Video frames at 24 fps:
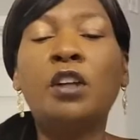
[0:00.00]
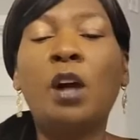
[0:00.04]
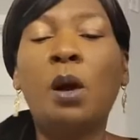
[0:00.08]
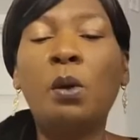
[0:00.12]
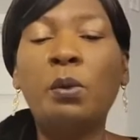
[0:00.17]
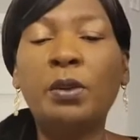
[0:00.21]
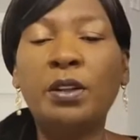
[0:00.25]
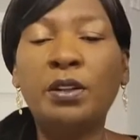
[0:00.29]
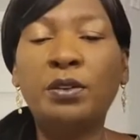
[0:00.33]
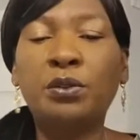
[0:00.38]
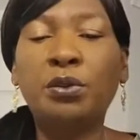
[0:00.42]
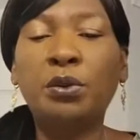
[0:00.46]

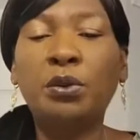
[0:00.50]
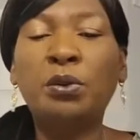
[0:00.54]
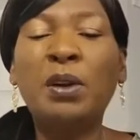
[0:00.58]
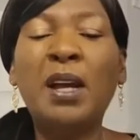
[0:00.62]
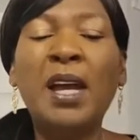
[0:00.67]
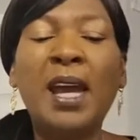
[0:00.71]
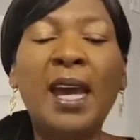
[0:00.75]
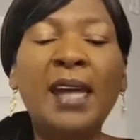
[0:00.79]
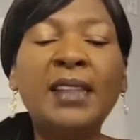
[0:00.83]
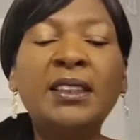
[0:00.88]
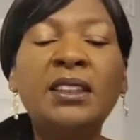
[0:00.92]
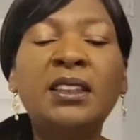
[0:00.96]
going through,
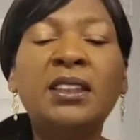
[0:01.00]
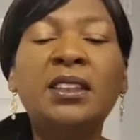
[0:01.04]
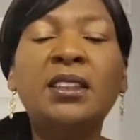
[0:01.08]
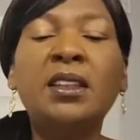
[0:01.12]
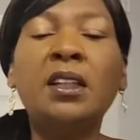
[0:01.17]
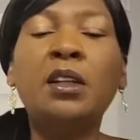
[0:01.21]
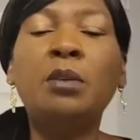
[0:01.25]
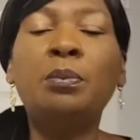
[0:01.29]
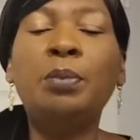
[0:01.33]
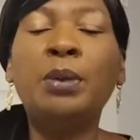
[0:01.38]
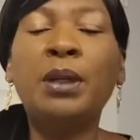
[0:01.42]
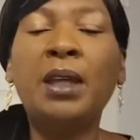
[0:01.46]
and
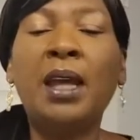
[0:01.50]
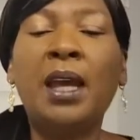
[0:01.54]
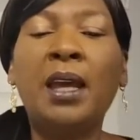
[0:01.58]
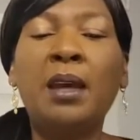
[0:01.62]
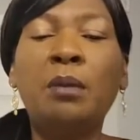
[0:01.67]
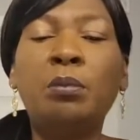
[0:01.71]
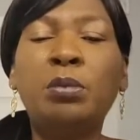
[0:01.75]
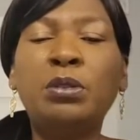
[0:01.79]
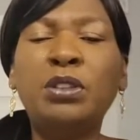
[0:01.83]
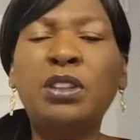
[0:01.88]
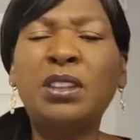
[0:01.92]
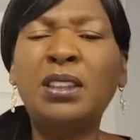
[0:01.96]
still be
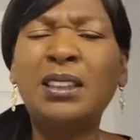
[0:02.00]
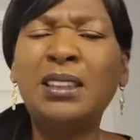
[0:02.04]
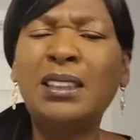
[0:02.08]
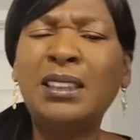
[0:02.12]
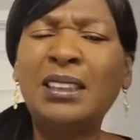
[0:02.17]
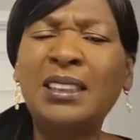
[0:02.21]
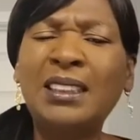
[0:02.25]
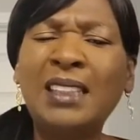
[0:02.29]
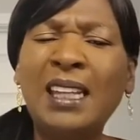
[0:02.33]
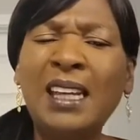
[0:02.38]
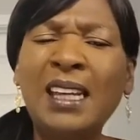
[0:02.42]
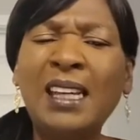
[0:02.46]
able to
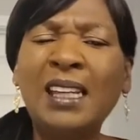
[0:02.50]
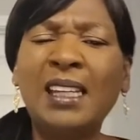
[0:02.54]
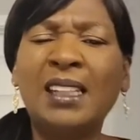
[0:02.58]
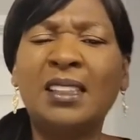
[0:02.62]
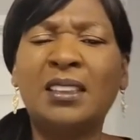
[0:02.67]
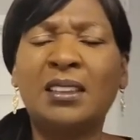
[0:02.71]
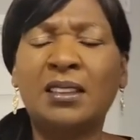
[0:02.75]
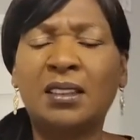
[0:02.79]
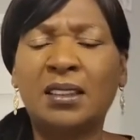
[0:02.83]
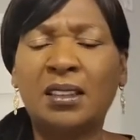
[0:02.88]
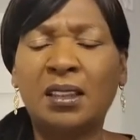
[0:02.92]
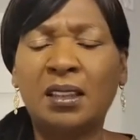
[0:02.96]

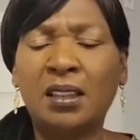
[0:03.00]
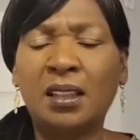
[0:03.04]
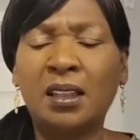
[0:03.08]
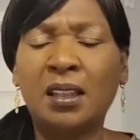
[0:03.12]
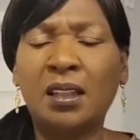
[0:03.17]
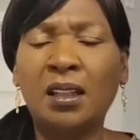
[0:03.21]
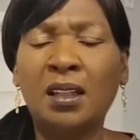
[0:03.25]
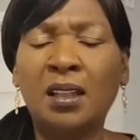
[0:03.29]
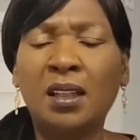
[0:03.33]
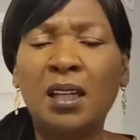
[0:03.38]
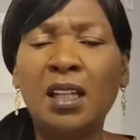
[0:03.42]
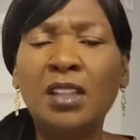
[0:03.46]
stand.
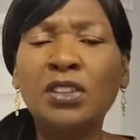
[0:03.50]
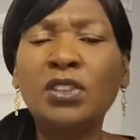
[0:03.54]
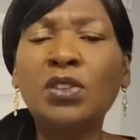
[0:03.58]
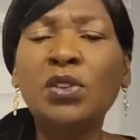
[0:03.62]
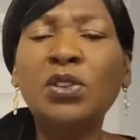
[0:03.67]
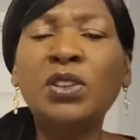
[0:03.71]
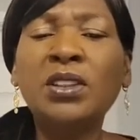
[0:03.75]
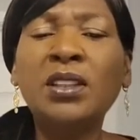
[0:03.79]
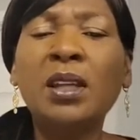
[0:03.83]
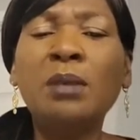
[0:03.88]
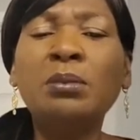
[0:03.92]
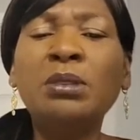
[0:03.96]

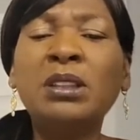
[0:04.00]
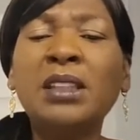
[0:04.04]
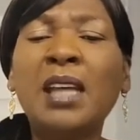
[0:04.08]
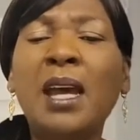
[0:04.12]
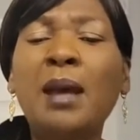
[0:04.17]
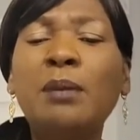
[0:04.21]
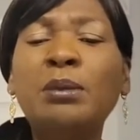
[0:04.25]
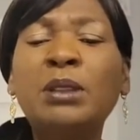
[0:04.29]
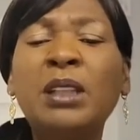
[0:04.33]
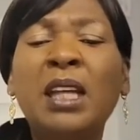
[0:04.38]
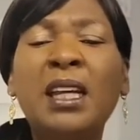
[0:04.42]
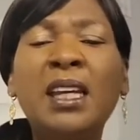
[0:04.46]
So
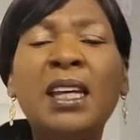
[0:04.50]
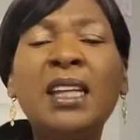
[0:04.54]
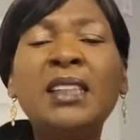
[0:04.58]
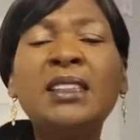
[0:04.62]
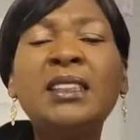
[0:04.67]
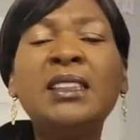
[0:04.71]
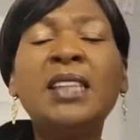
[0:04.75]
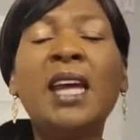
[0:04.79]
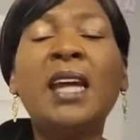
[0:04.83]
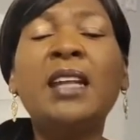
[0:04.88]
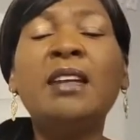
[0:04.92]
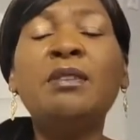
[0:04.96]
sometimes
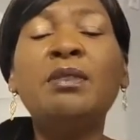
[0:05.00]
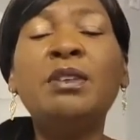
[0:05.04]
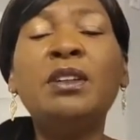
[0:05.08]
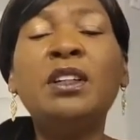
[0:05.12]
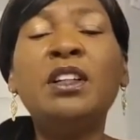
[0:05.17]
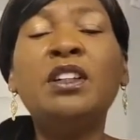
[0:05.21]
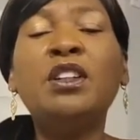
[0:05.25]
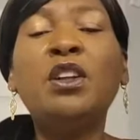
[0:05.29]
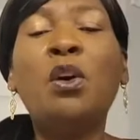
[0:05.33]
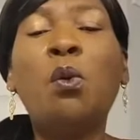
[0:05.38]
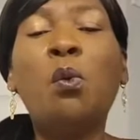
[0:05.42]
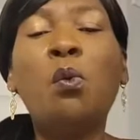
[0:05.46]
it's not even
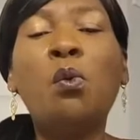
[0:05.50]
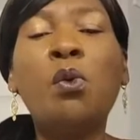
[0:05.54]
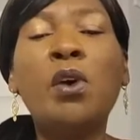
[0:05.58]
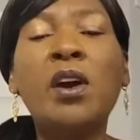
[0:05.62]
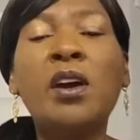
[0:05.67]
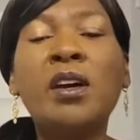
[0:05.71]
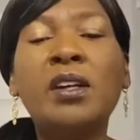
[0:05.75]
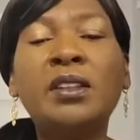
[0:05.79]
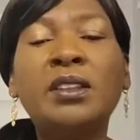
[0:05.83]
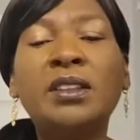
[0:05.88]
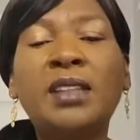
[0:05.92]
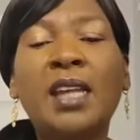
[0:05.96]
in the
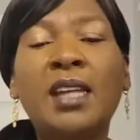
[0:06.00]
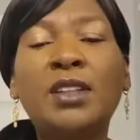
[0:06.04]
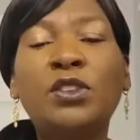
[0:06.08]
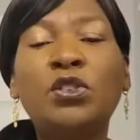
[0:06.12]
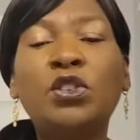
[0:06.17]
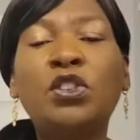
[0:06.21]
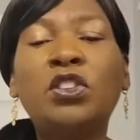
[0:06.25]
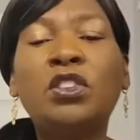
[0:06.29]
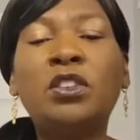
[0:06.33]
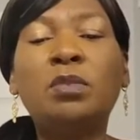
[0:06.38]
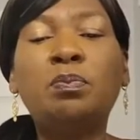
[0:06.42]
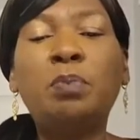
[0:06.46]
words that you
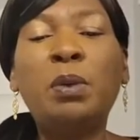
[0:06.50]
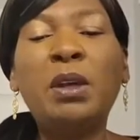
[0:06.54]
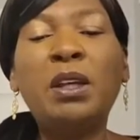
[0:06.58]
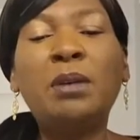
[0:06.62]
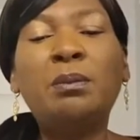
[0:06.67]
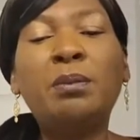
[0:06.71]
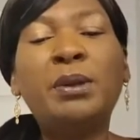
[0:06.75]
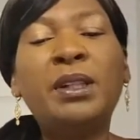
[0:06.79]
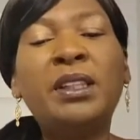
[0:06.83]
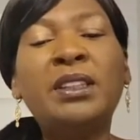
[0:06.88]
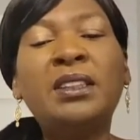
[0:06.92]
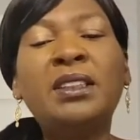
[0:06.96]

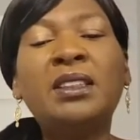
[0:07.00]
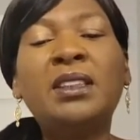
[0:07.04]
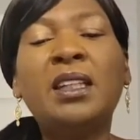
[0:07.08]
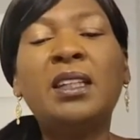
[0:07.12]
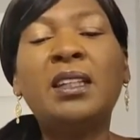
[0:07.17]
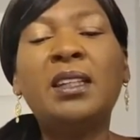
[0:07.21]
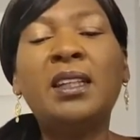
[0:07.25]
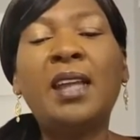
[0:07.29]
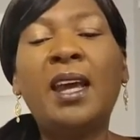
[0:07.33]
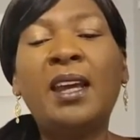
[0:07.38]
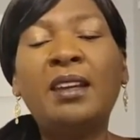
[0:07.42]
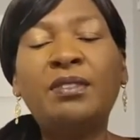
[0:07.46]
speak, but it's the
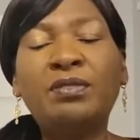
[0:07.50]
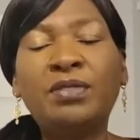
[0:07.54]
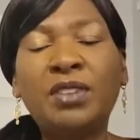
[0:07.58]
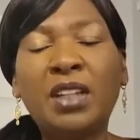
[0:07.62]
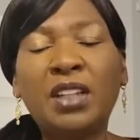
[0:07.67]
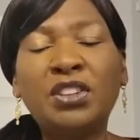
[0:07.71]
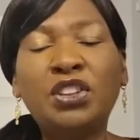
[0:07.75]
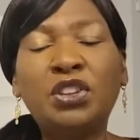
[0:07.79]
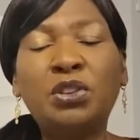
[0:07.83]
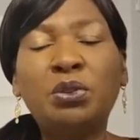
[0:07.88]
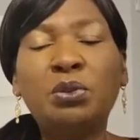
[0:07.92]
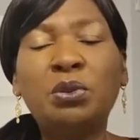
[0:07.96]
life
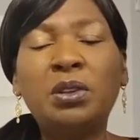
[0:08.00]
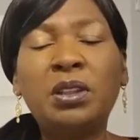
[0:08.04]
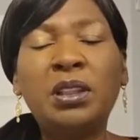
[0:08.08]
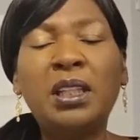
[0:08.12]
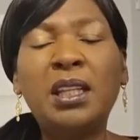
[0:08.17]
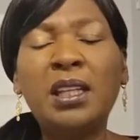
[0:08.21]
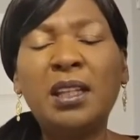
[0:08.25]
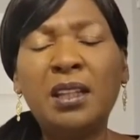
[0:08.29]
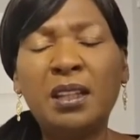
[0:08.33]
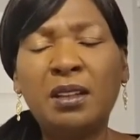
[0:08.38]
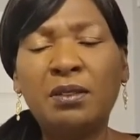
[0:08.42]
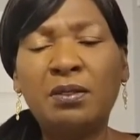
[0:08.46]
that you
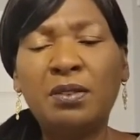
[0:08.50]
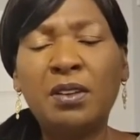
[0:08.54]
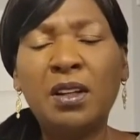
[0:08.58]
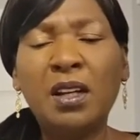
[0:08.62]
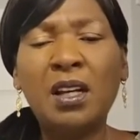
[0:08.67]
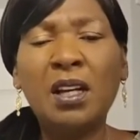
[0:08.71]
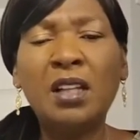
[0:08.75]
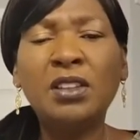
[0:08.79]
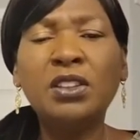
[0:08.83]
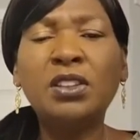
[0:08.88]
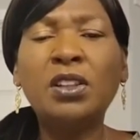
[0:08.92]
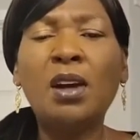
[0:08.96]
live.
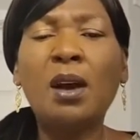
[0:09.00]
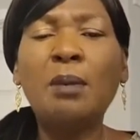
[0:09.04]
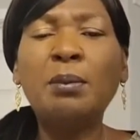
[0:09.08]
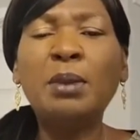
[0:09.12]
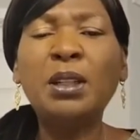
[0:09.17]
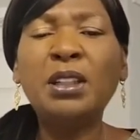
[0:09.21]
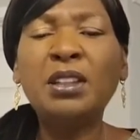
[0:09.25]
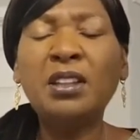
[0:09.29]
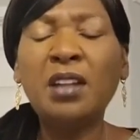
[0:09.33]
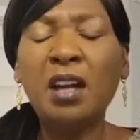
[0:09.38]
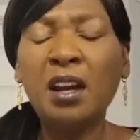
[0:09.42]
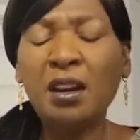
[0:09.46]
So I'm
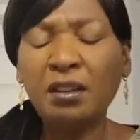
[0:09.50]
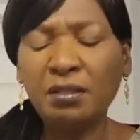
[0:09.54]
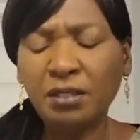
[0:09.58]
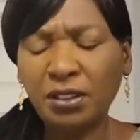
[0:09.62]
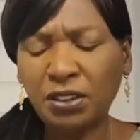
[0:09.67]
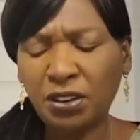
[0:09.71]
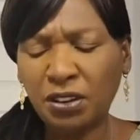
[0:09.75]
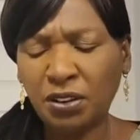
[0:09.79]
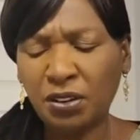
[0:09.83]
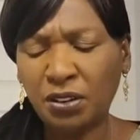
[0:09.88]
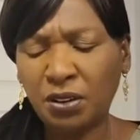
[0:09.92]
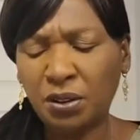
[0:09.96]

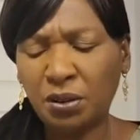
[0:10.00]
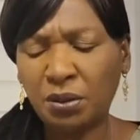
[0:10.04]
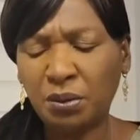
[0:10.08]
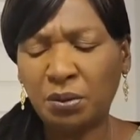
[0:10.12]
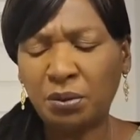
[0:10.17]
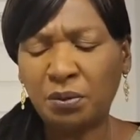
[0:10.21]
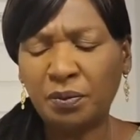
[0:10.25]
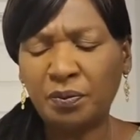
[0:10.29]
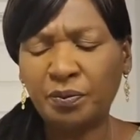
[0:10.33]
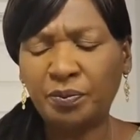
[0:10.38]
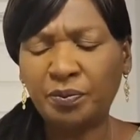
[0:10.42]
encouraging you.